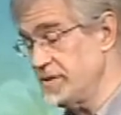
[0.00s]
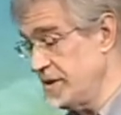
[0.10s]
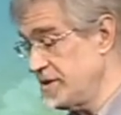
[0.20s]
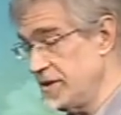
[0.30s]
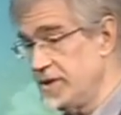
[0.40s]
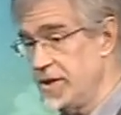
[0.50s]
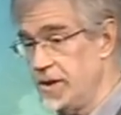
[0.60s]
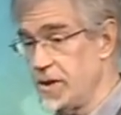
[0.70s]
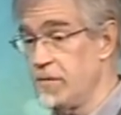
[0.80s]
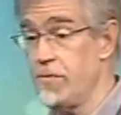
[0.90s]
lunch, and
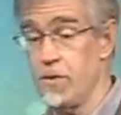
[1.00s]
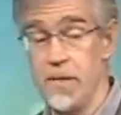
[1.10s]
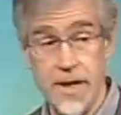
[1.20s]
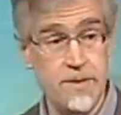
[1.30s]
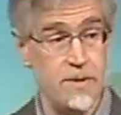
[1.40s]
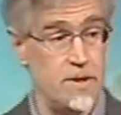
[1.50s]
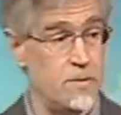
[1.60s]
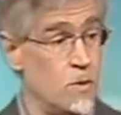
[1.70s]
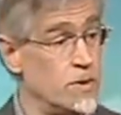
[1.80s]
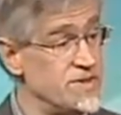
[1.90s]
dinner, for many
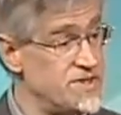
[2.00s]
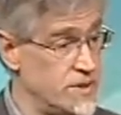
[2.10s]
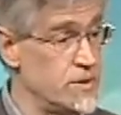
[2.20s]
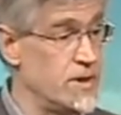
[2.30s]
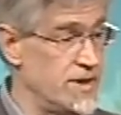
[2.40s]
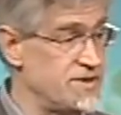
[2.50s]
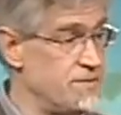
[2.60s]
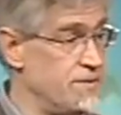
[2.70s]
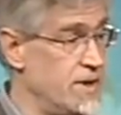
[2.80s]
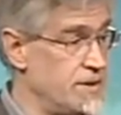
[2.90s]
people will still cause a
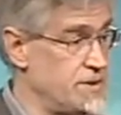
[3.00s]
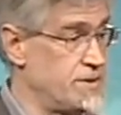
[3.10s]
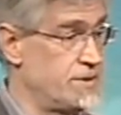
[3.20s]
flush.